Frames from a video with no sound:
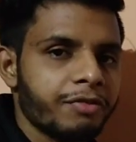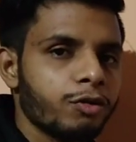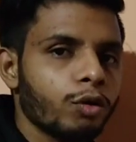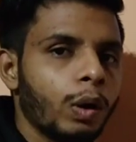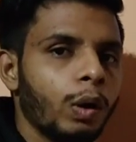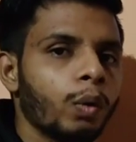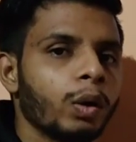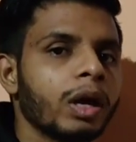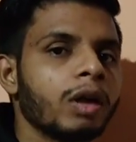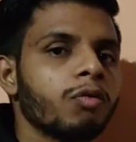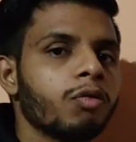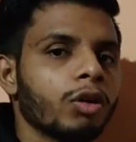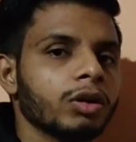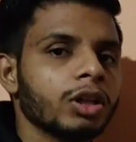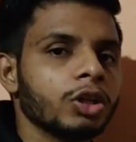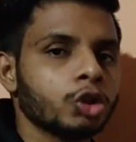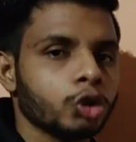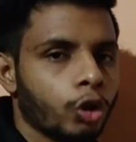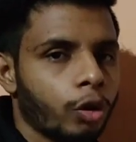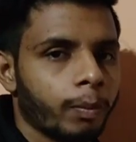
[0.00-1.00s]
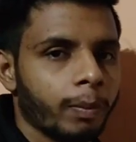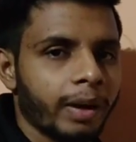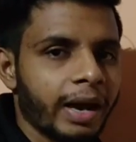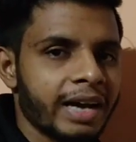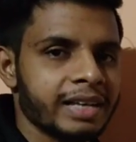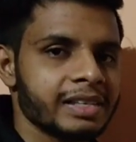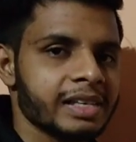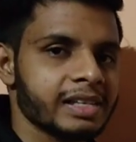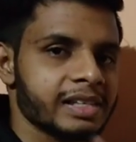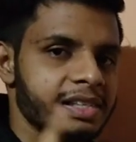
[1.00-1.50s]
If you are looking for the job
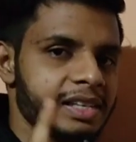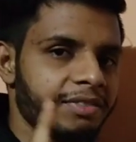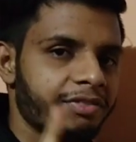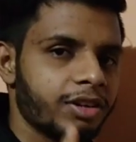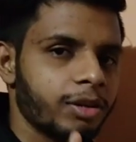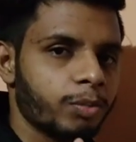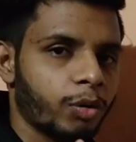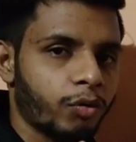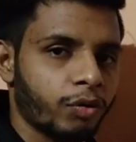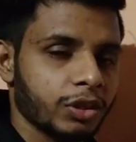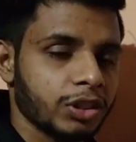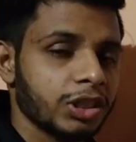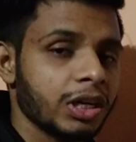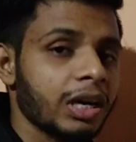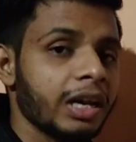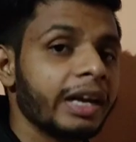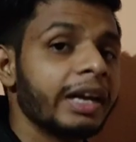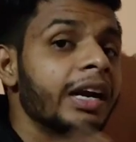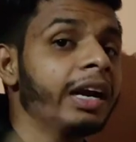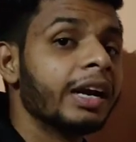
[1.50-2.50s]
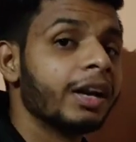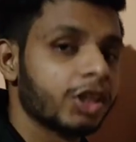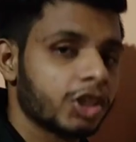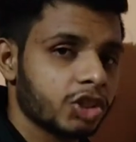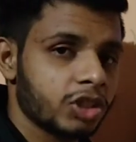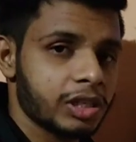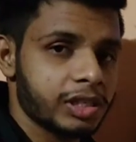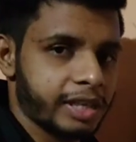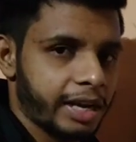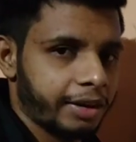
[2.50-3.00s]
as a safety professional in
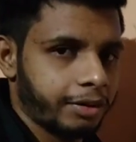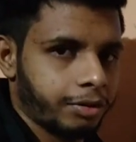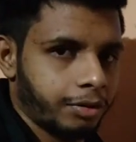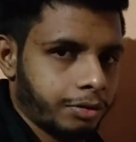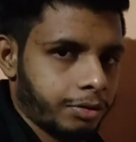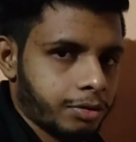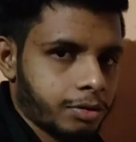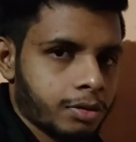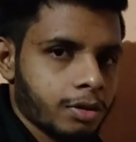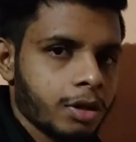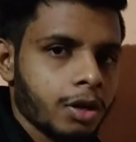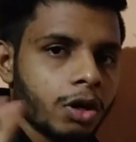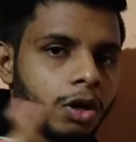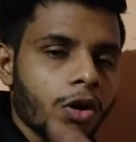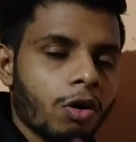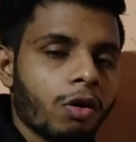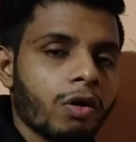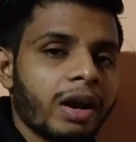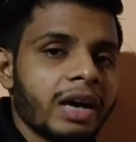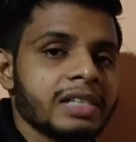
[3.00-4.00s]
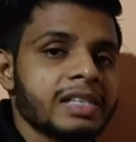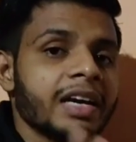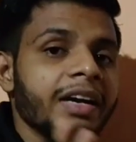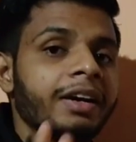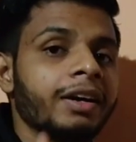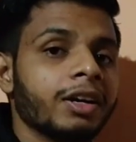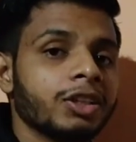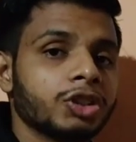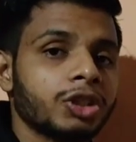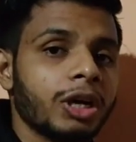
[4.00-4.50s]
industrial sectors, or as
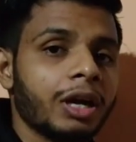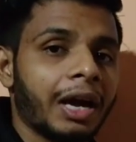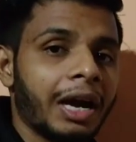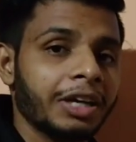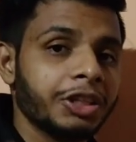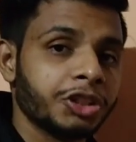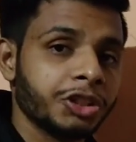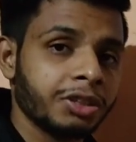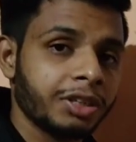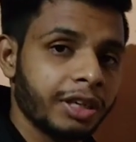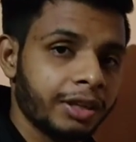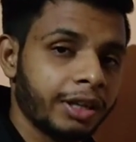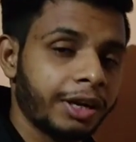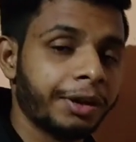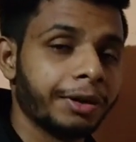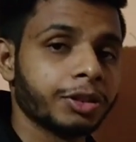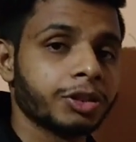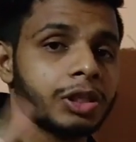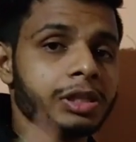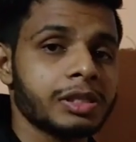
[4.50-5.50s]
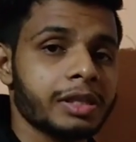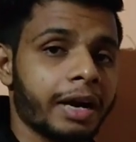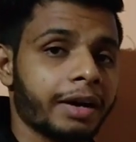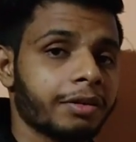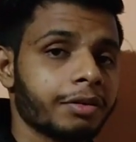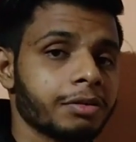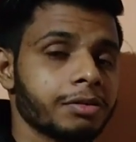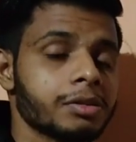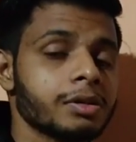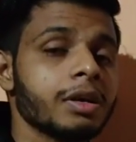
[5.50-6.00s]
an industrial hygiene in the industrial
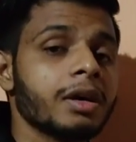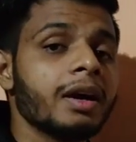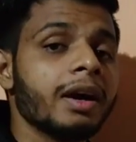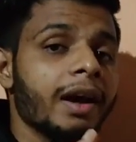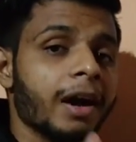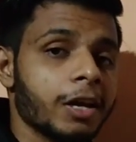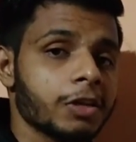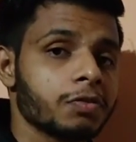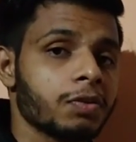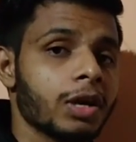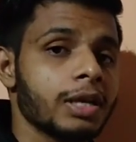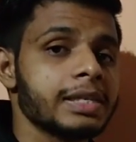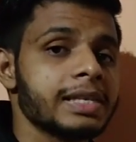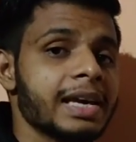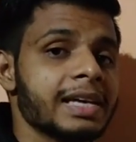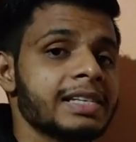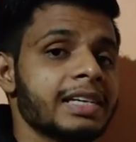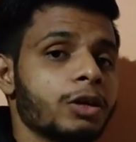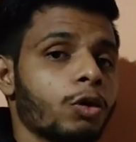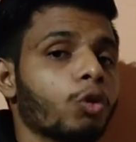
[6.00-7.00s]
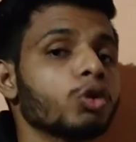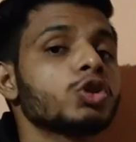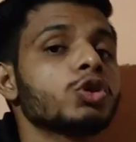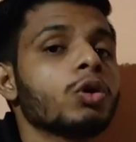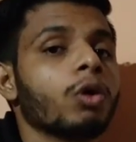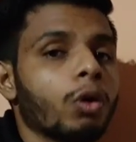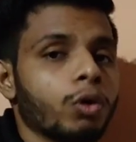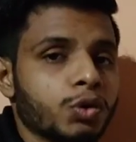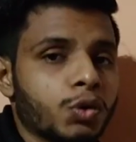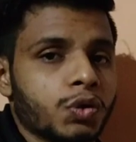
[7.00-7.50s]
sectors, as well as a
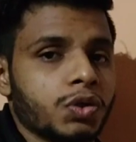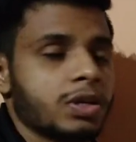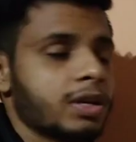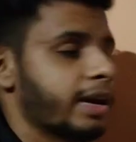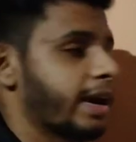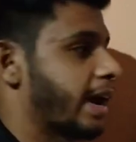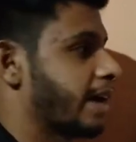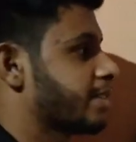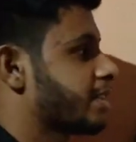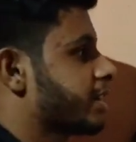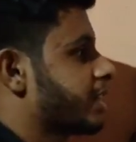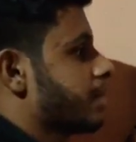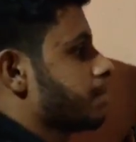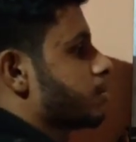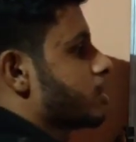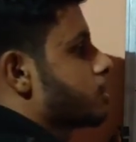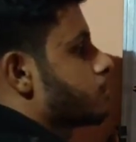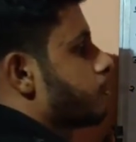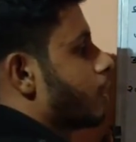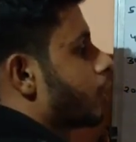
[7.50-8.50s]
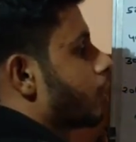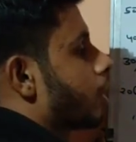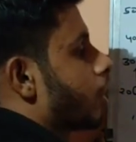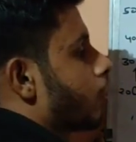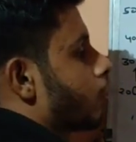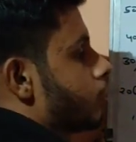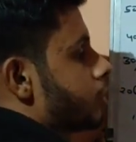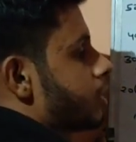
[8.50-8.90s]
toxicologist, at the time this particular